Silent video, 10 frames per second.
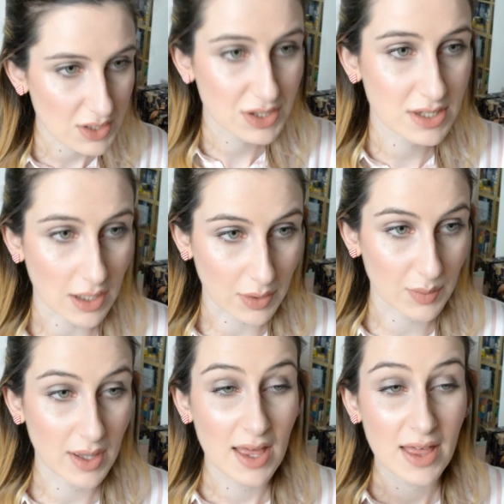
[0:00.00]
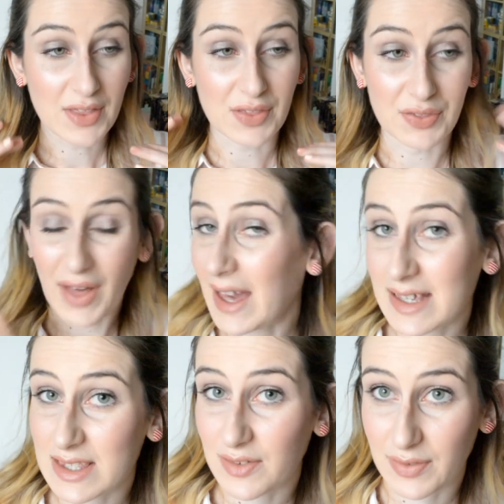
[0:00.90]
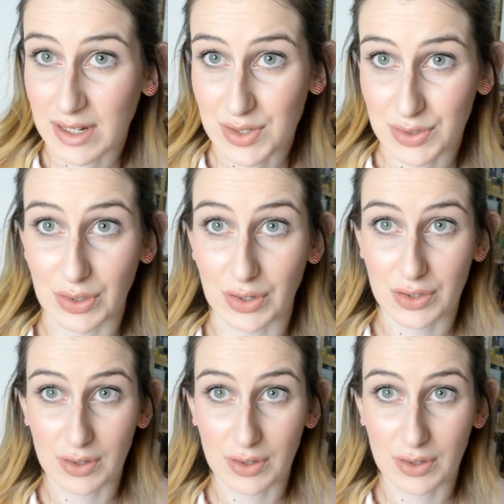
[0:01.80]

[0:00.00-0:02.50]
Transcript: So that is the finished look.